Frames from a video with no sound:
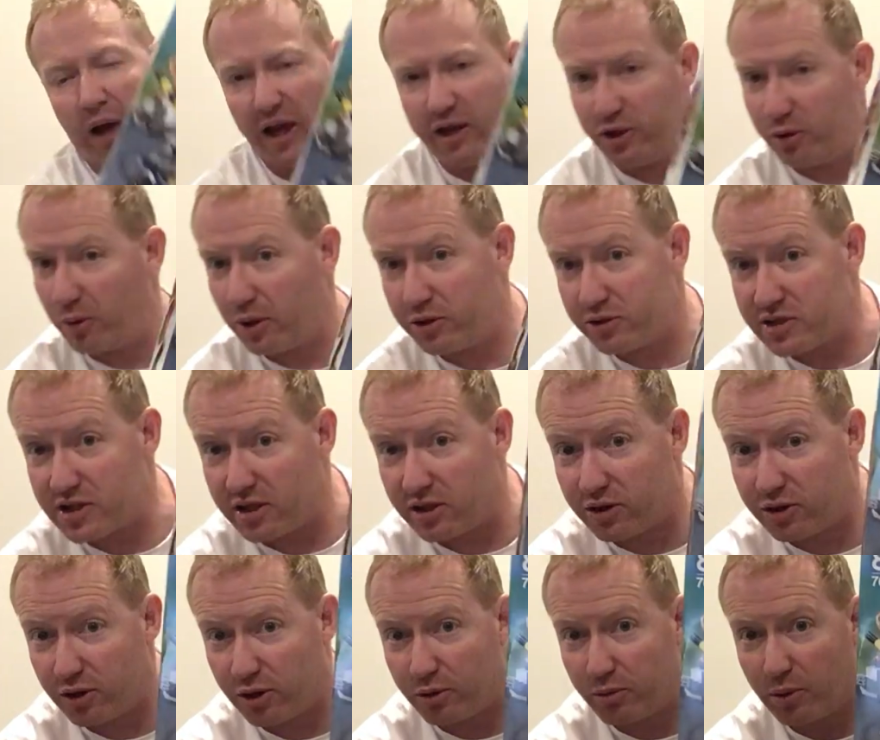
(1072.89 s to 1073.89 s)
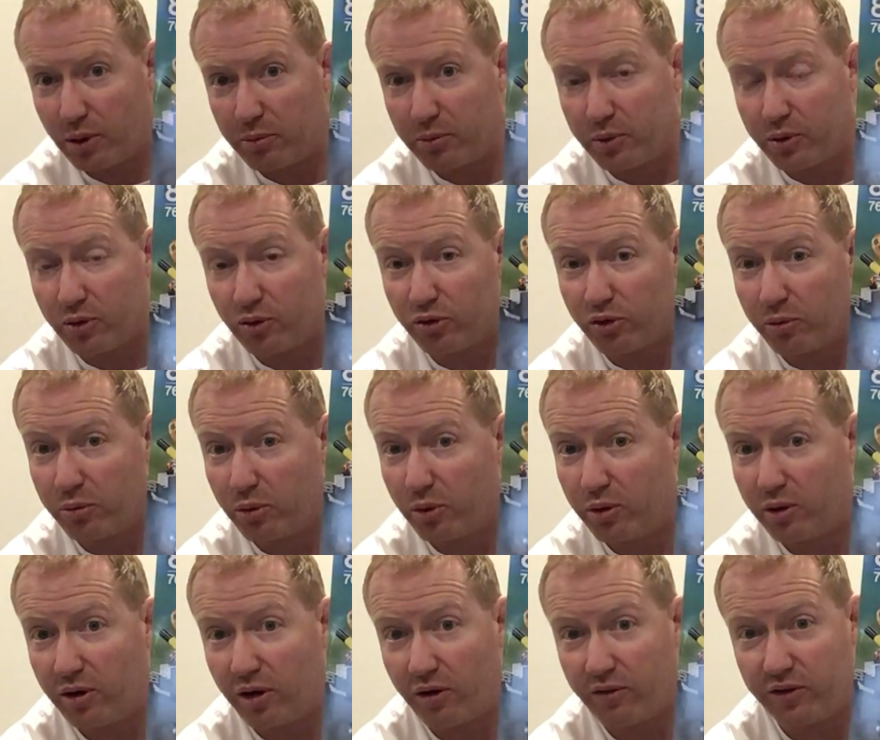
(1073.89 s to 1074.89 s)
and you won't see the third one because I
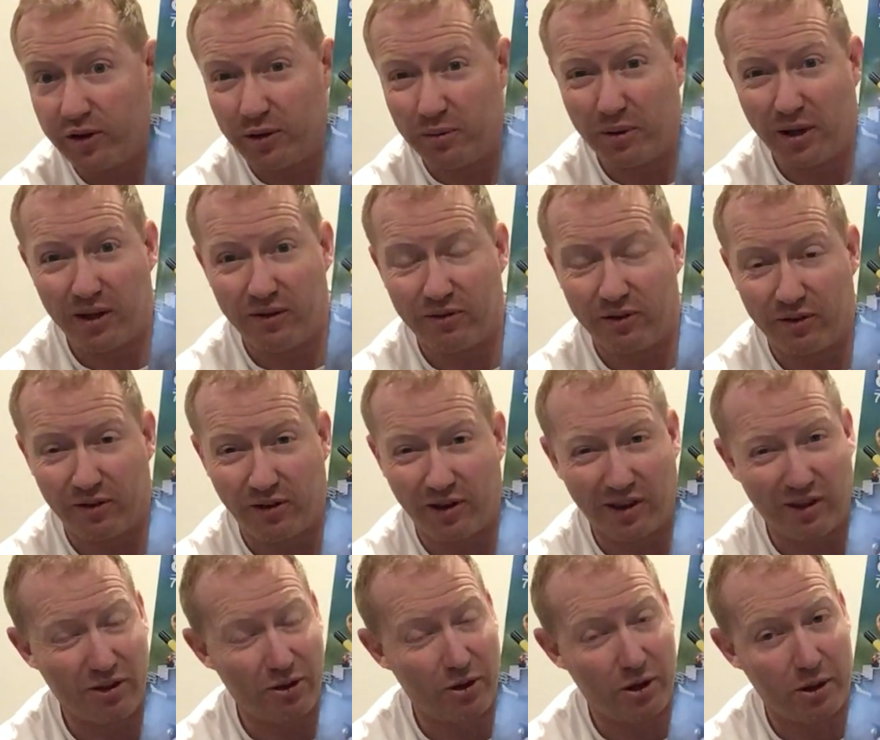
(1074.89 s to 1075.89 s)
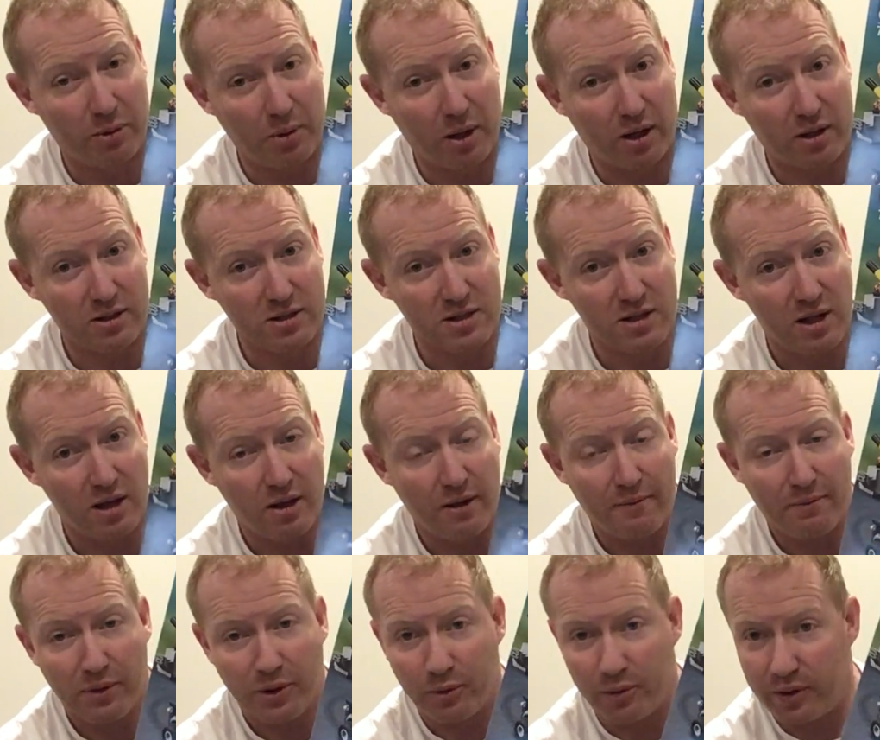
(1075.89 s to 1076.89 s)
bought it off eBay for like 30 bucks
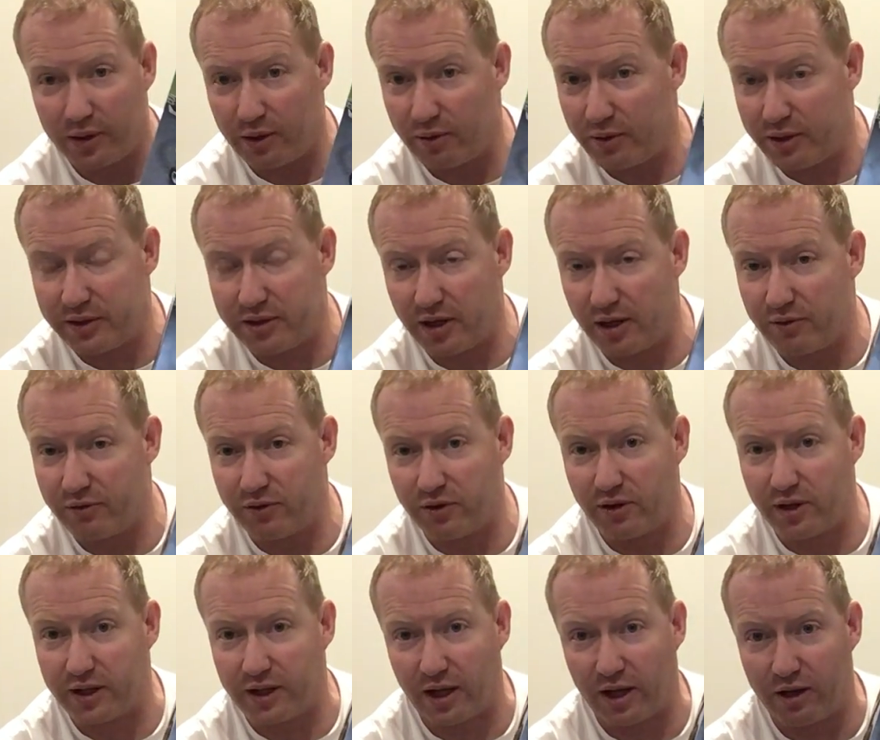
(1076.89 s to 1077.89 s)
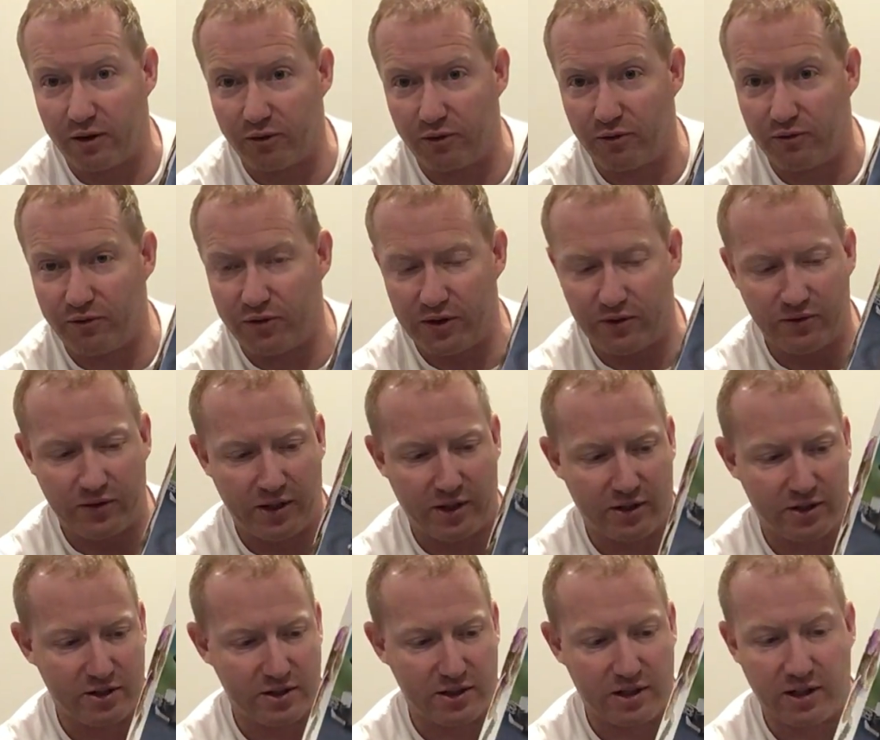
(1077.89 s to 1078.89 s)
when they retailed for like 150.
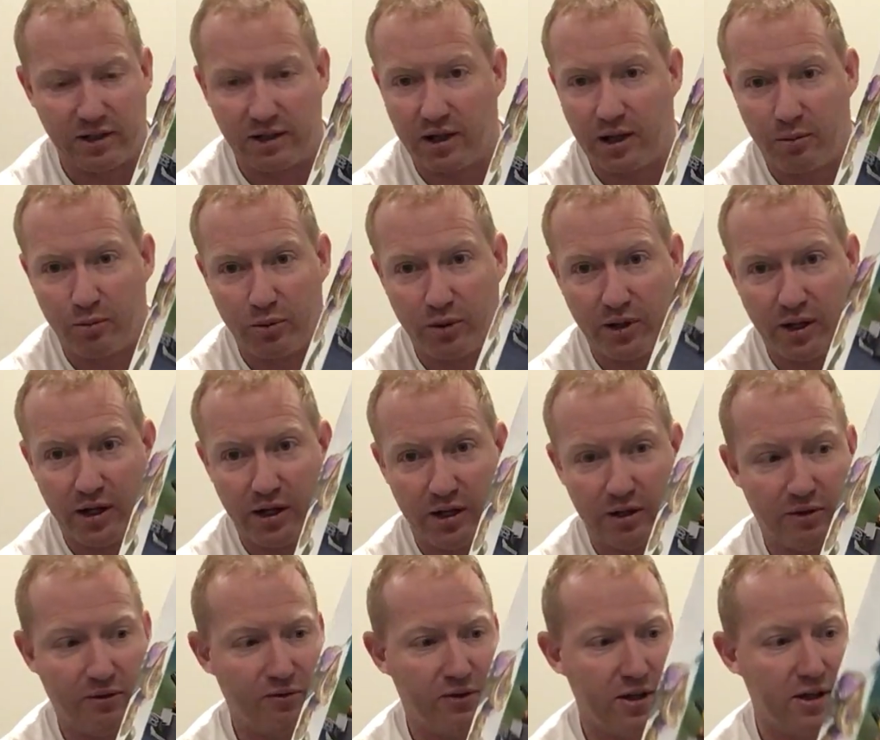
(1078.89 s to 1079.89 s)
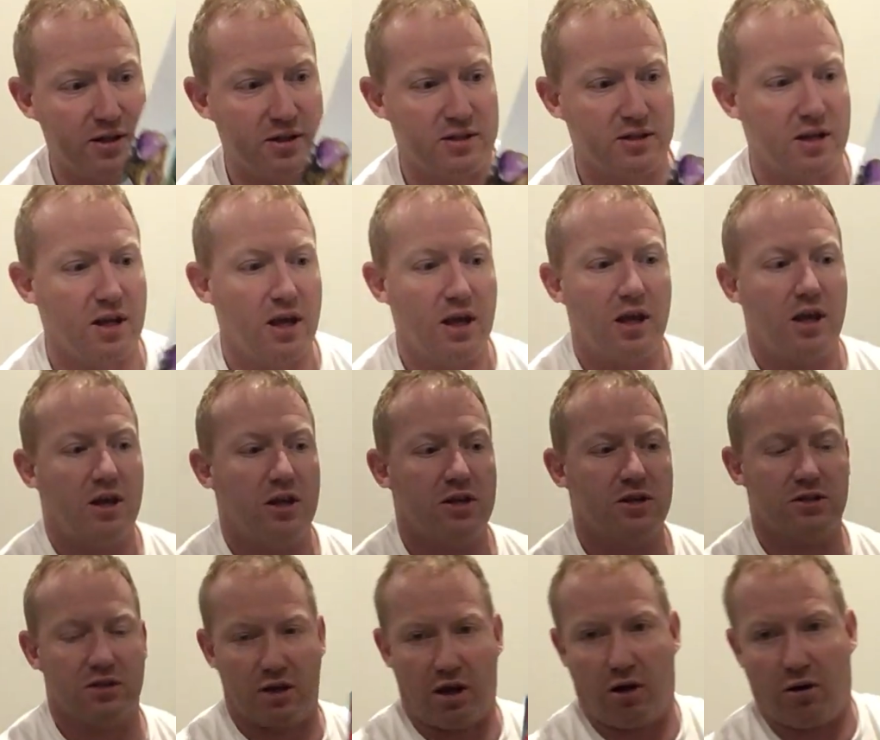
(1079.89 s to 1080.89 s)
It just didn't come with any of the figures,
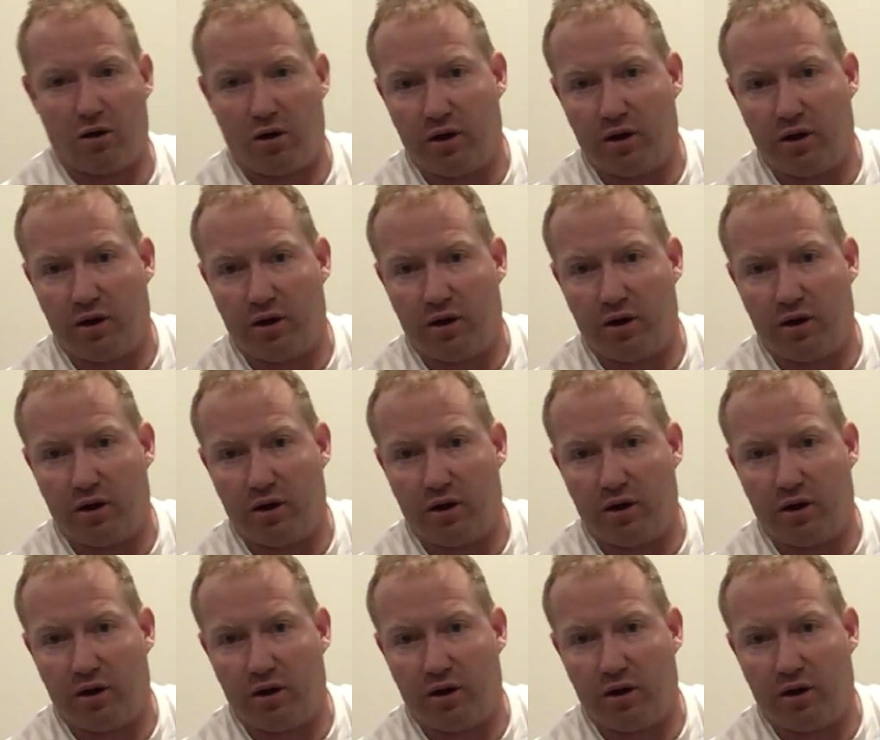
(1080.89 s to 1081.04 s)
so